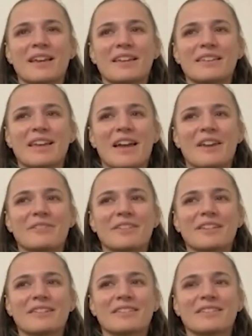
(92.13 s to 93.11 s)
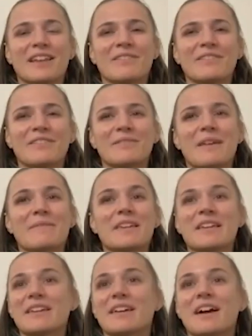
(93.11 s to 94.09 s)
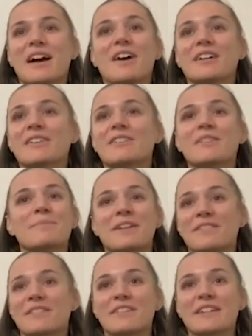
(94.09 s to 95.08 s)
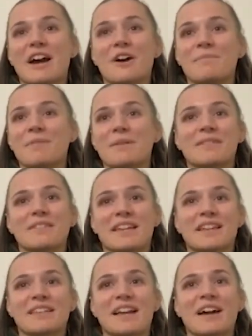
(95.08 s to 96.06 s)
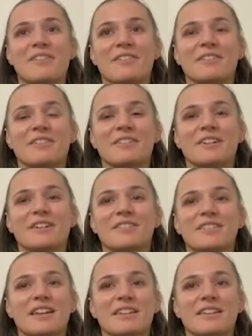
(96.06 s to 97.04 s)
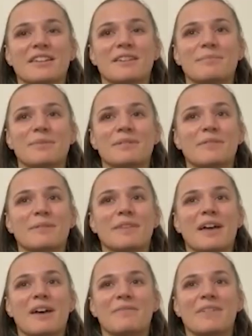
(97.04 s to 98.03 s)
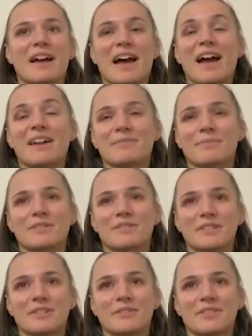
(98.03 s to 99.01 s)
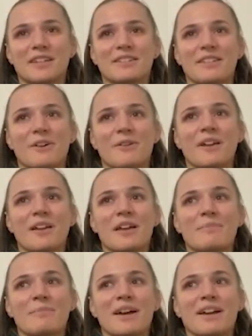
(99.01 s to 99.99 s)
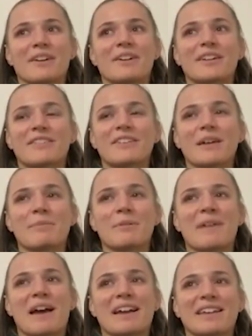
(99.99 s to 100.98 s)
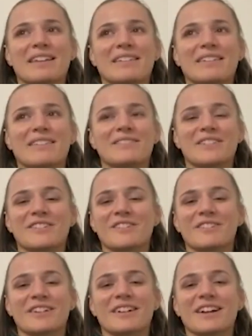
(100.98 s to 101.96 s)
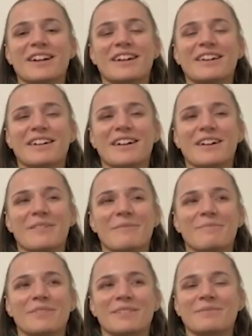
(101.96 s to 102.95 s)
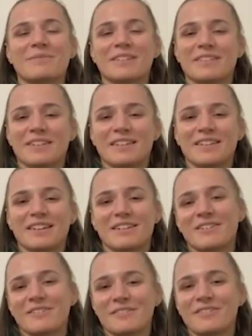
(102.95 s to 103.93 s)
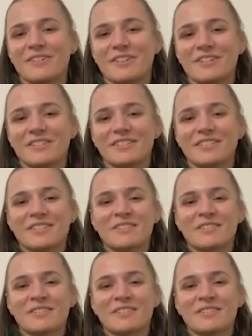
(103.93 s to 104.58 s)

Yeah, I don't think, I mean, maybe I'll give her the benefit of the doubt. Maybe the takedown could have slightly been from that, but I personally don't think so. But her giving up her back and me choking her was completely like her own fault.